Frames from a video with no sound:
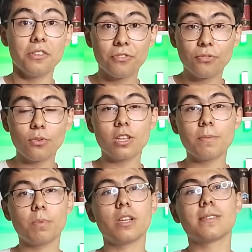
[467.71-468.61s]

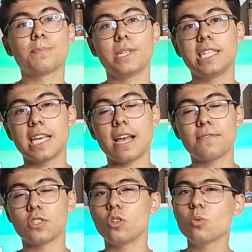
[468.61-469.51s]
40 plus
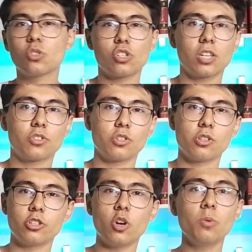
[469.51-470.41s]
PDFs, no
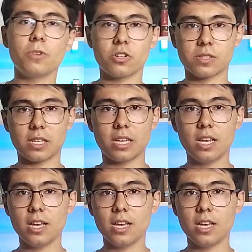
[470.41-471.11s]
structure, no mercy.